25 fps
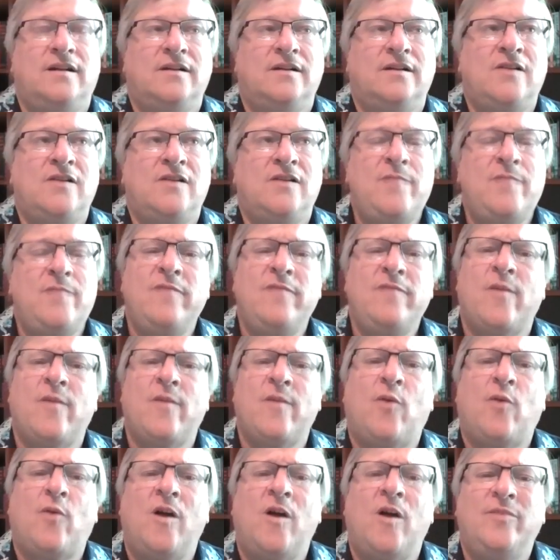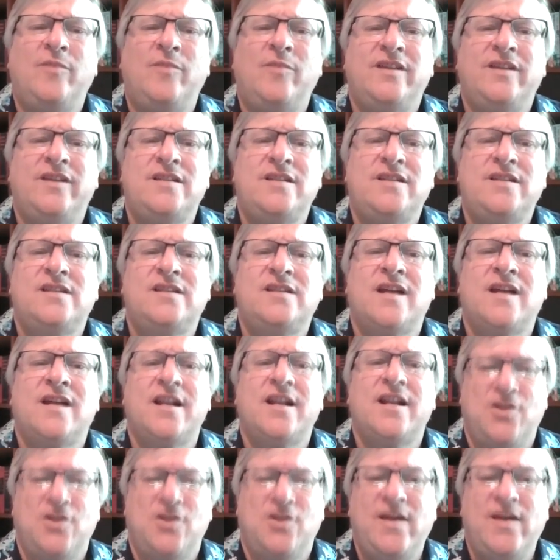correct me if I'm wrong, but this is kind
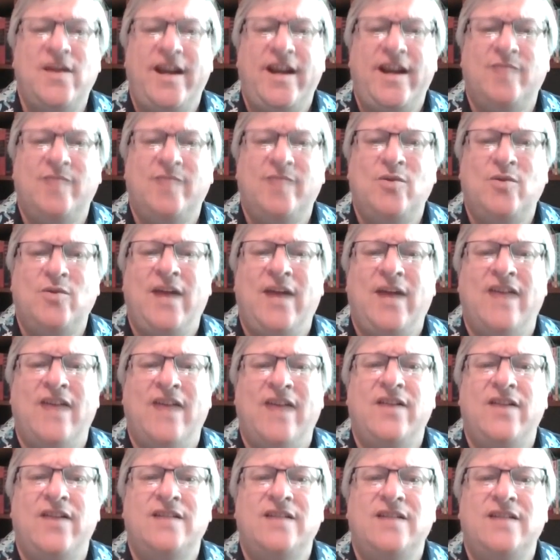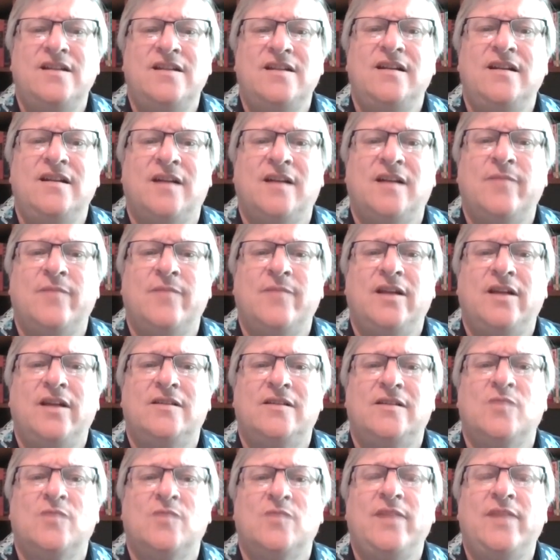of unique to Boone County, isn't it? I mean,
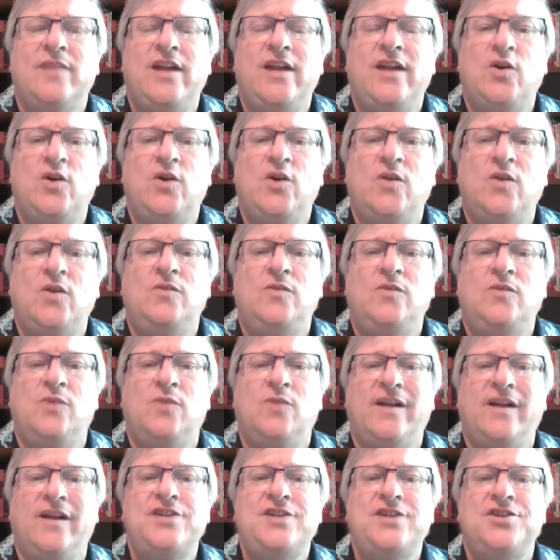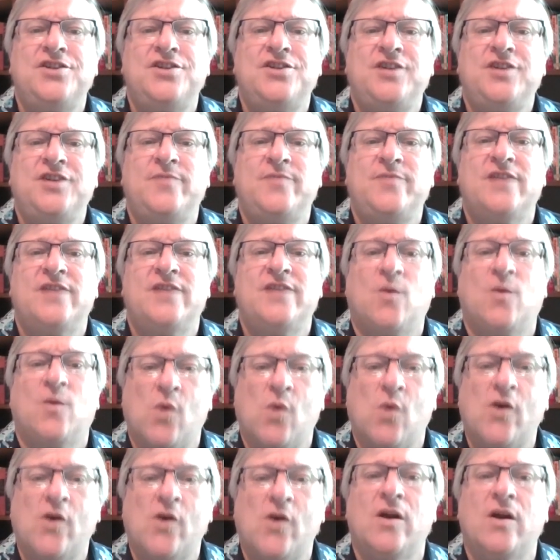so many good relationships that
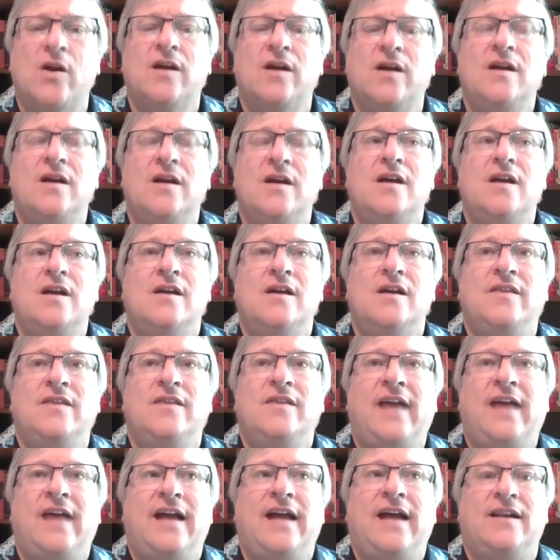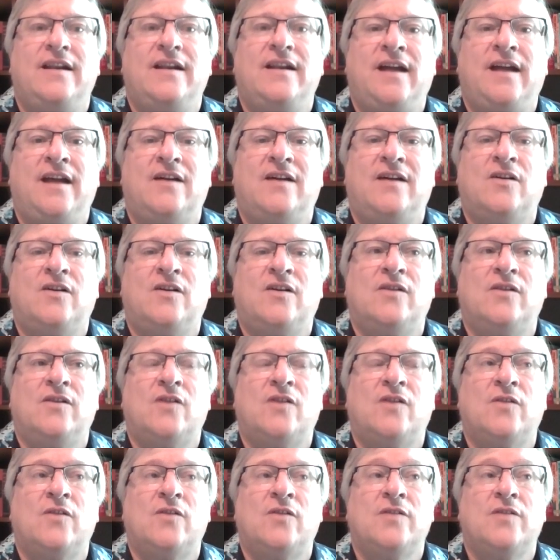work, that
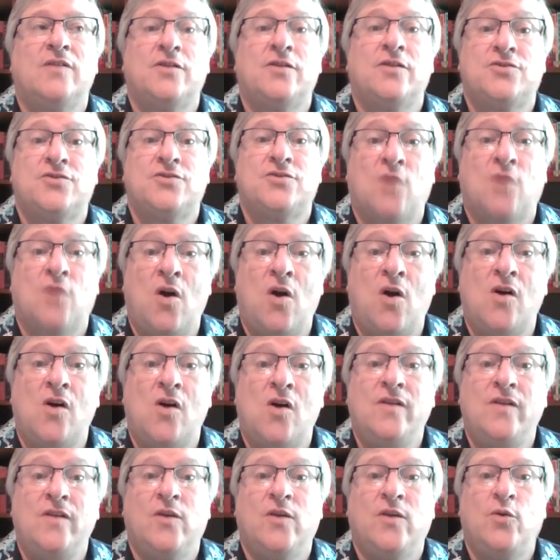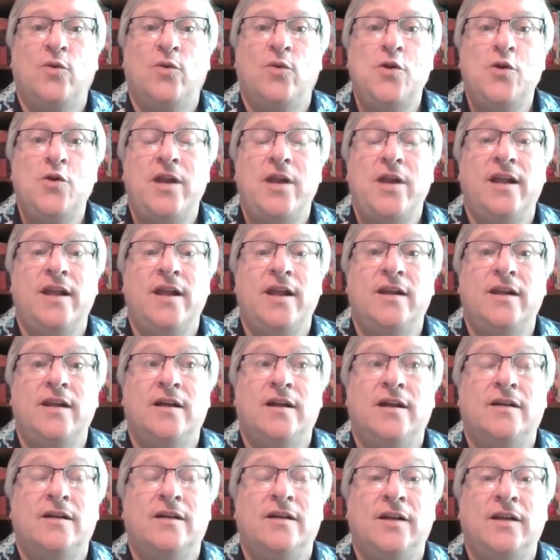are strong. They're rooted
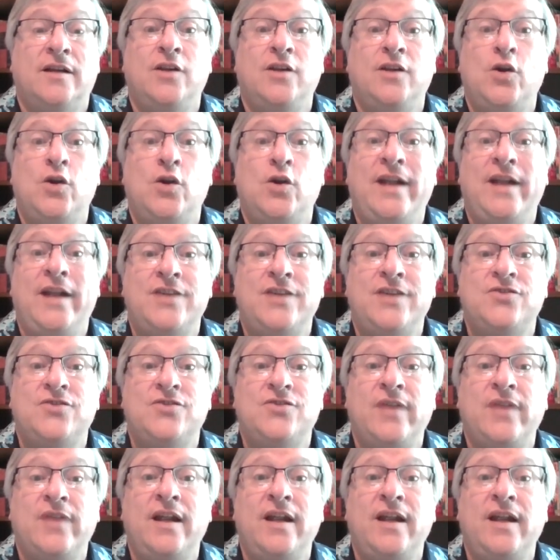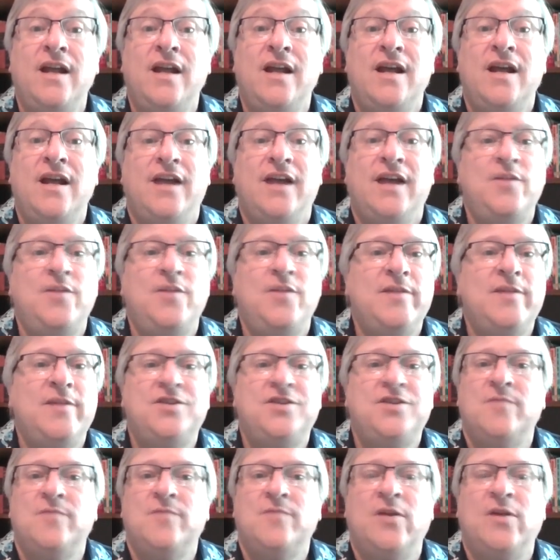in good history. And you
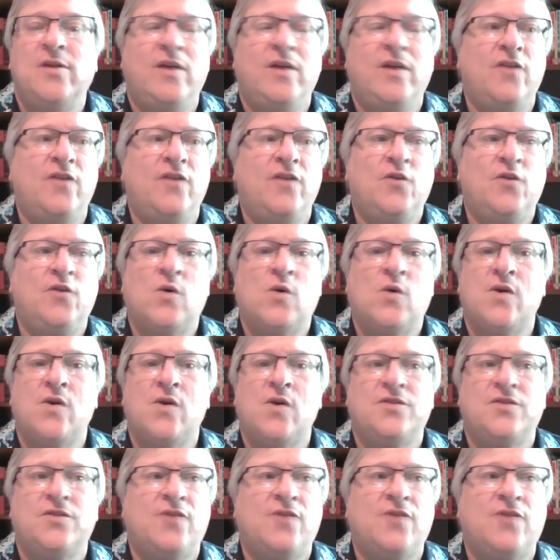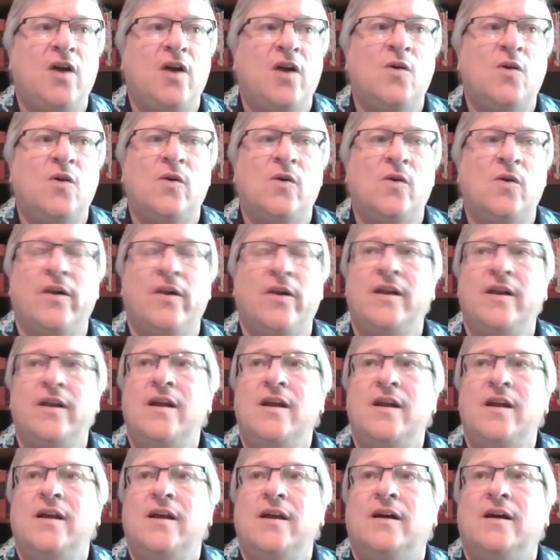mentioned mental health court, drug court.
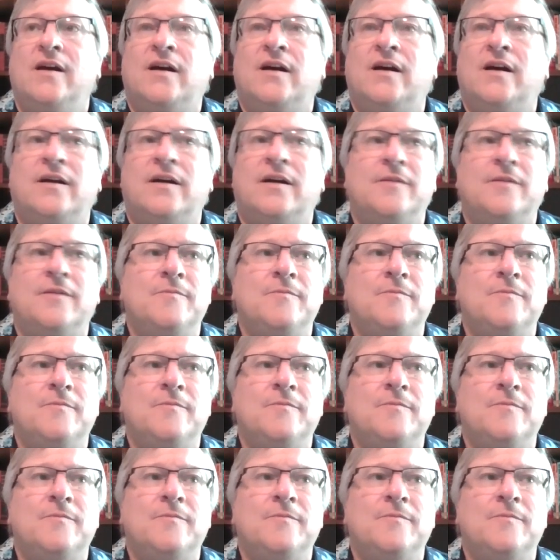I